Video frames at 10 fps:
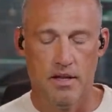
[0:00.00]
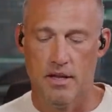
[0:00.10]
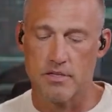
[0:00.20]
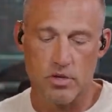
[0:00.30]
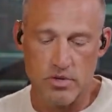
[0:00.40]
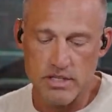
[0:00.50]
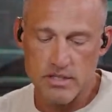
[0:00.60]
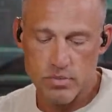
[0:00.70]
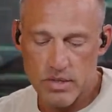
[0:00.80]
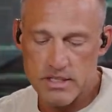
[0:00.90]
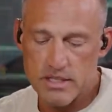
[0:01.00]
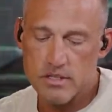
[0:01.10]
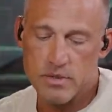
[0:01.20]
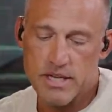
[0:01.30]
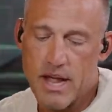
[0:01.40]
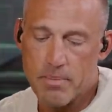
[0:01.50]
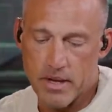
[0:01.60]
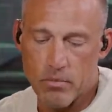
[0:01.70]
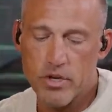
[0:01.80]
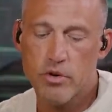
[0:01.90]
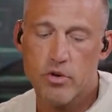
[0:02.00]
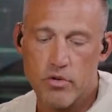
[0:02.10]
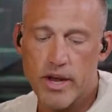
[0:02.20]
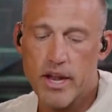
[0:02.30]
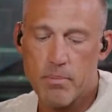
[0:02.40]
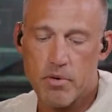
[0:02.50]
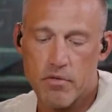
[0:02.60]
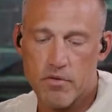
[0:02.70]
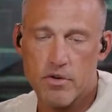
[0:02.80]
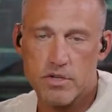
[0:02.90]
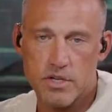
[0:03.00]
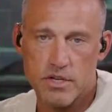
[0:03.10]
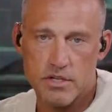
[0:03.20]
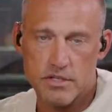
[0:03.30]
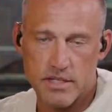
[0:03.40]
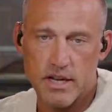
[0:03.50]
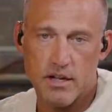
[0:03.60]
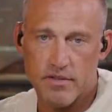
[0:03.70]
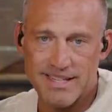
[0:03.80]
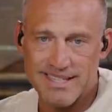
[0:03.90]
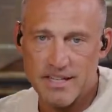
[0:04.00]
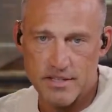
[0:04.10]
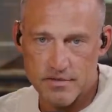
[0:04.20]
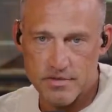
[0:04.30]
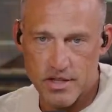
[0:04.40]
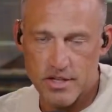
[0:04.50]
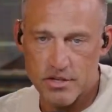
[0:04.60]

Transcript: So this is what this is what's happening. When you create a perverse set of incentives, then